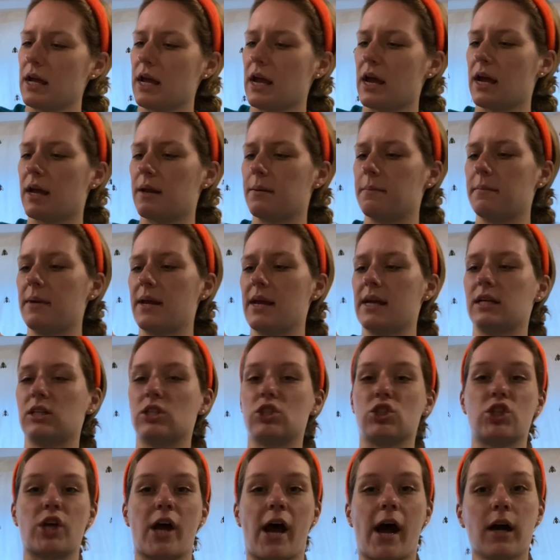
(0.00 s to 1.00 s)
and make
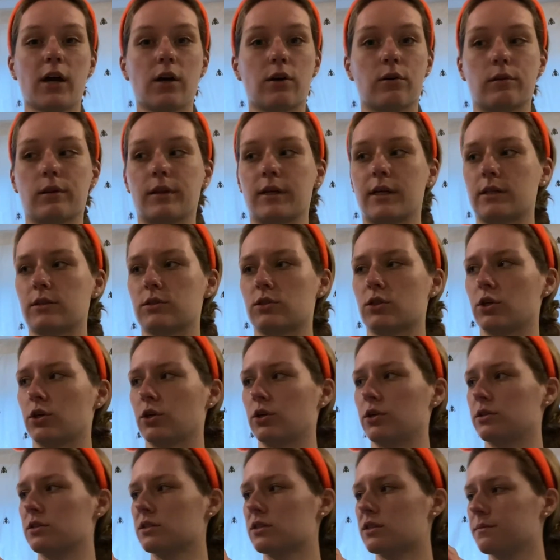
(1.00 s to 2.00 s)

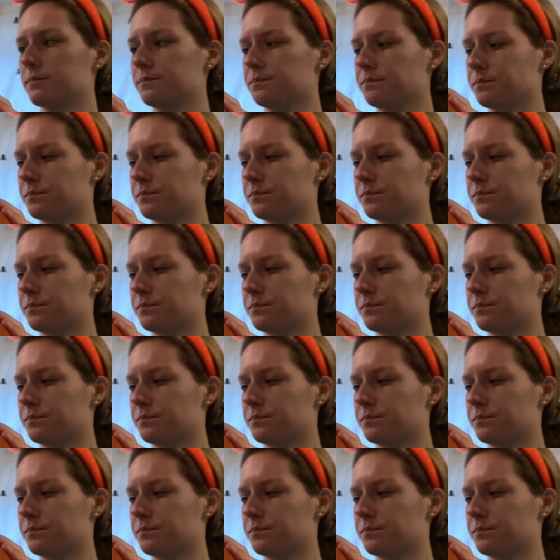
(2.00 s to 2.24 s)
jack-o'-lanterns,